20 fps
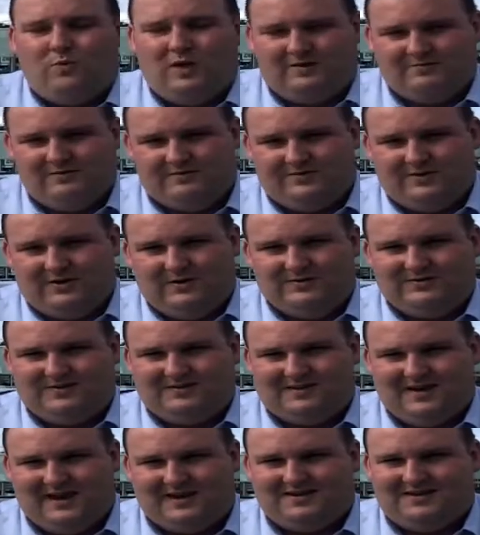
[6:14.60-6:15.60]
will refuse to
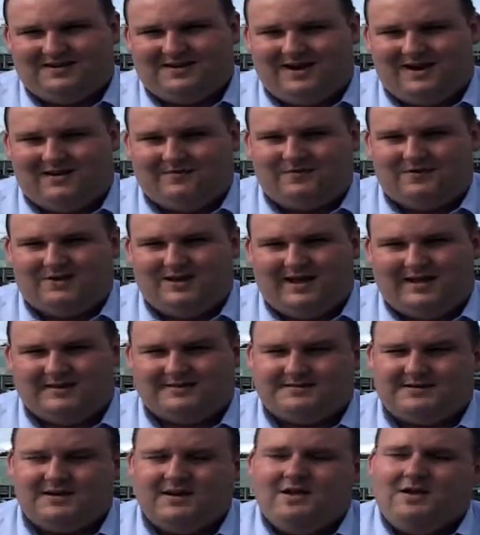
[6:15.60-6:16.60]
take the car for
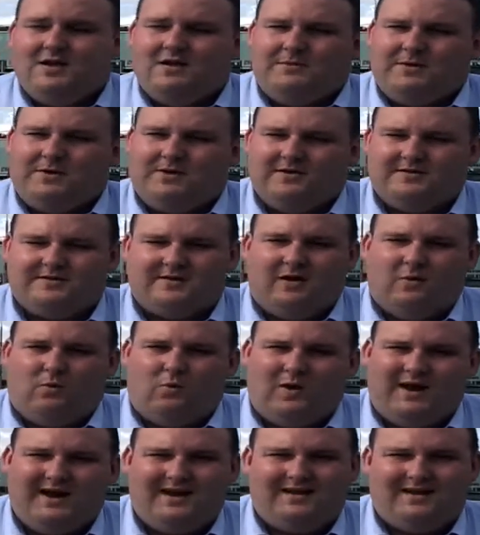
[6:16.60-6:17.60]
test, because a
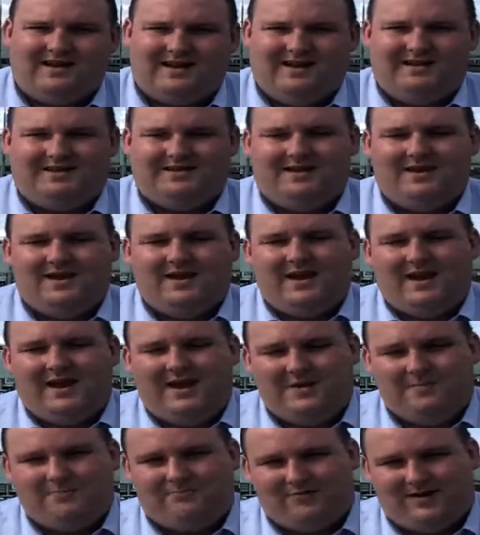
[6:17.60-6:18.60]
white light
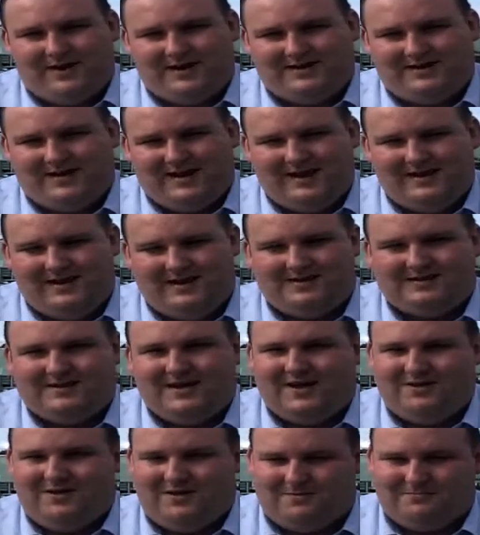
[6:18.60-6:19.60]
in bright daylight
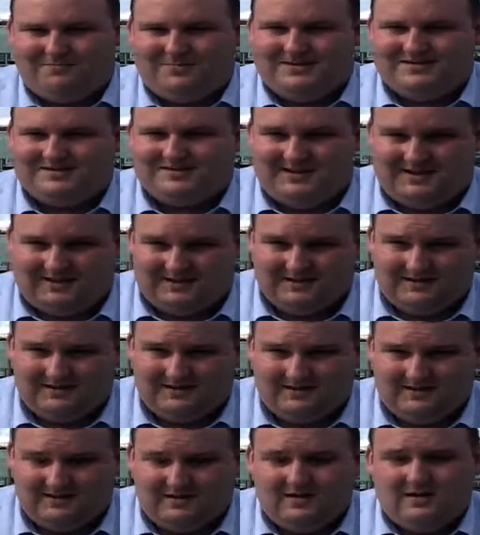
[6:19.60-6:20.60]
cannot be seen.
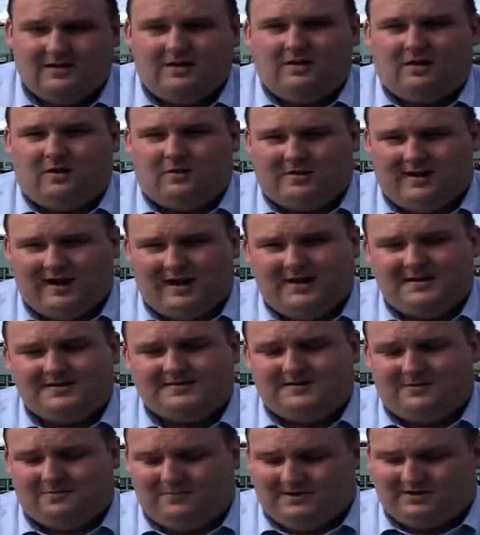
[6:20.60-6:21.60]
Okay,
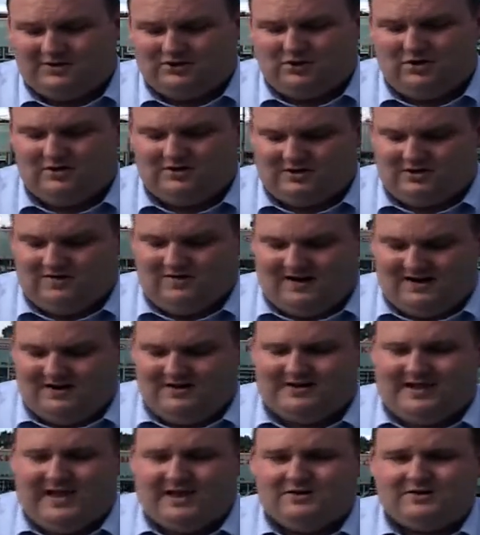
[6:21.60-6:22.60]
so make sure that your
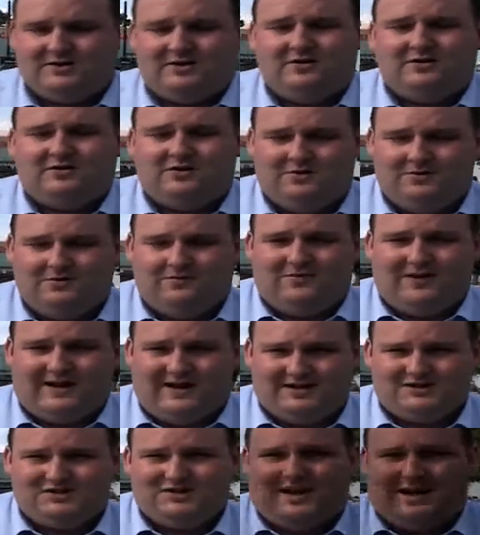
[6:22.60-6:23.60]
indicators do flash